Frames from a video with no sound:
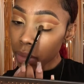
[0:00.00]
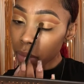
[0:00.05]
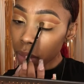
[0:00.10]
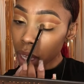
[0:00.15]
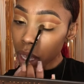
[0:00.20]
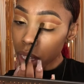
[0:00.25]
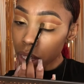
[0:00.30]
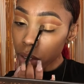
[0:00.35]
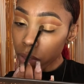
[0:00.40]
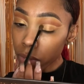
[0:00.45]

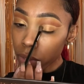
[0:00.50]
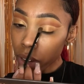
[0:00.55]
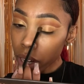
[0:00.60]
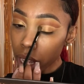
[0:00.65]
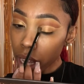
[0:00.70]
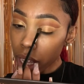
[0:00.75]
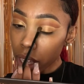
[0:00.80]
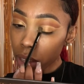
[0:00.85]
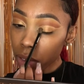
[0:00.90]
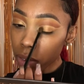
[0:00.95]
And don't
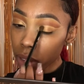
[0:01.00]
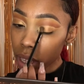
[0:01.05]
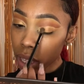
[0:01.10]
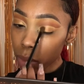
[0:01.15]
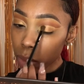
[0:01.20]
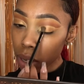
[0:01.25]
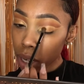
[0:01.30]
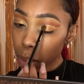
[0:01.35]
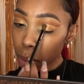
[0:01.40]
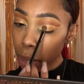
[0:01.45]
forget, you really
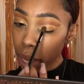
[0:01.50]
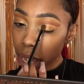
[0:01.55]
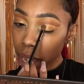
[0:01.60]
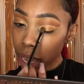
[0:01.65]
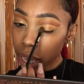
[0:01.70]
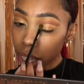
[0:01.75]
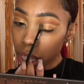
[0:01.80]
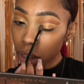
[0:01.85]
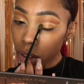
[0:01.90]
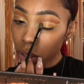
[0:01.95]
want to
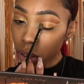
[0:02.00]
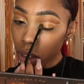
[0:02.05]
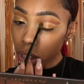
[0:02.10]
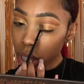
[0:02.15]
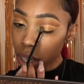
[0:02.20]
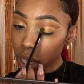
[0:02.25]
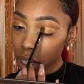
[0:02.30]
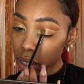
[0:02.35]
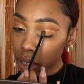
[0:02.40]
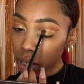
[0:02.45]
pack it
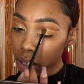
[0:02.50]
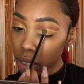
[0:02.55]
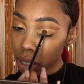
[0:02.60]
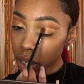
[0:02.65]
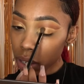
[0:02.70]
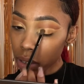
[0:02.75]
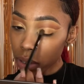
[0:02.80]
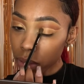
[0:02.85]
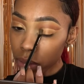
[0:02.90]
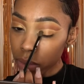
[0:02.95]
on, you
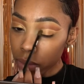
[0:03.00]
know,